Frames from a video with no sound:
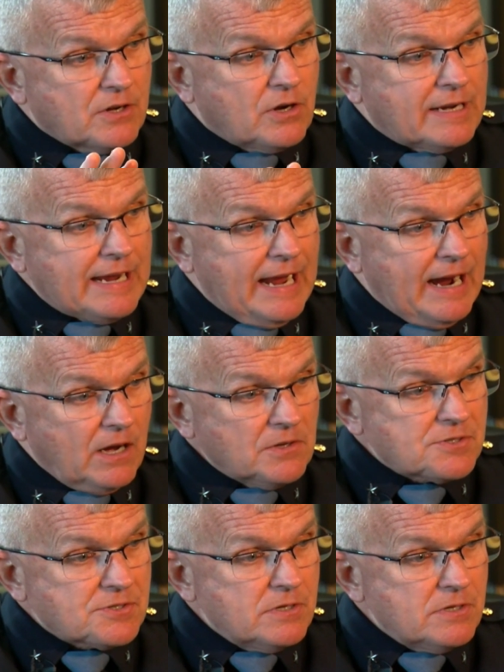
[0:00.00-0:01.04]
these
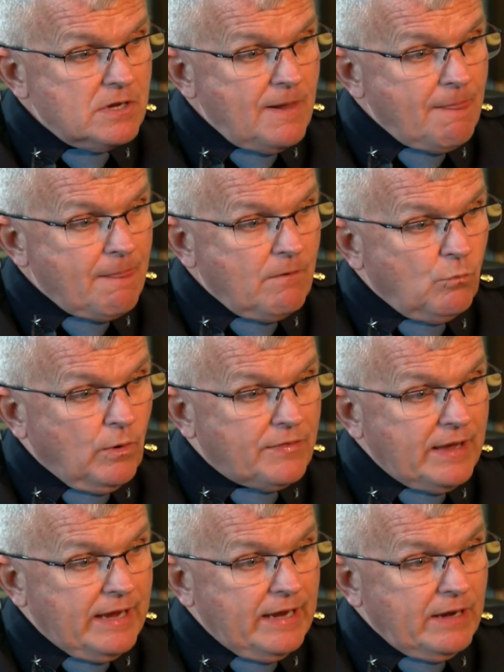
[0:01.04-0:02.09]
guys and
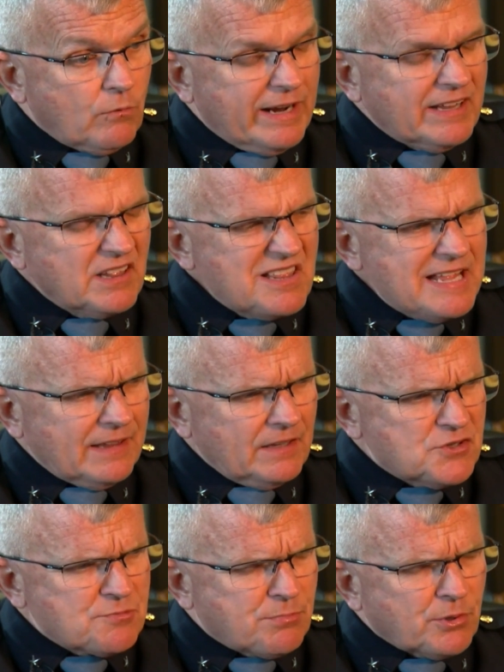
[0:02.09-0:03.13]
gals with
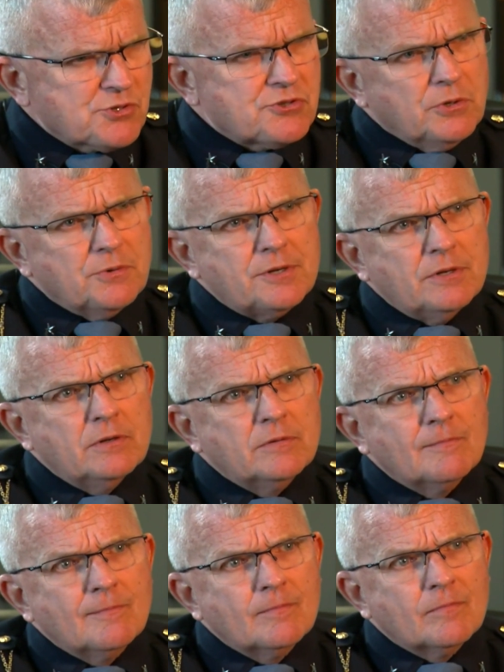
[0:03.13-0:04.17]
a relentless
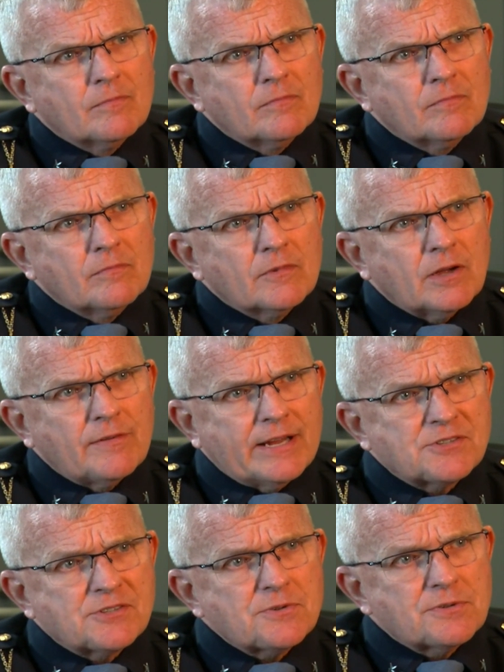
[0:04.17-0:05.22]
pursuit
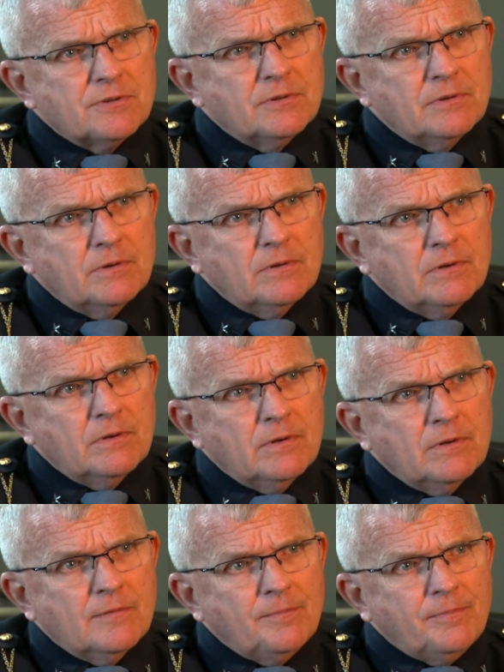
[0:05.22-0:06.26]
of
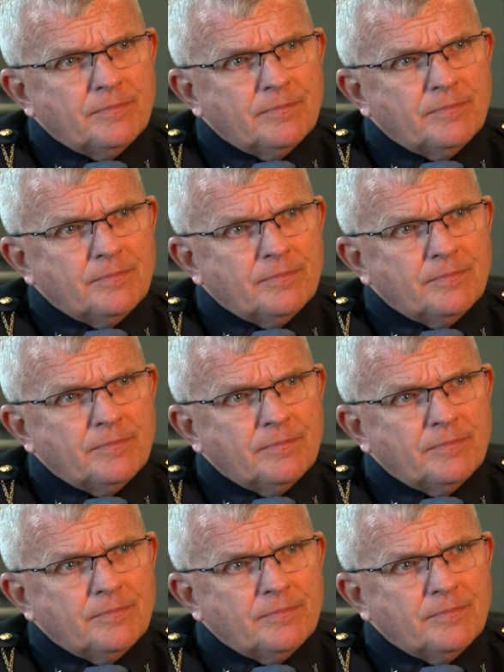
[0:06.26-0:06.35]
answers,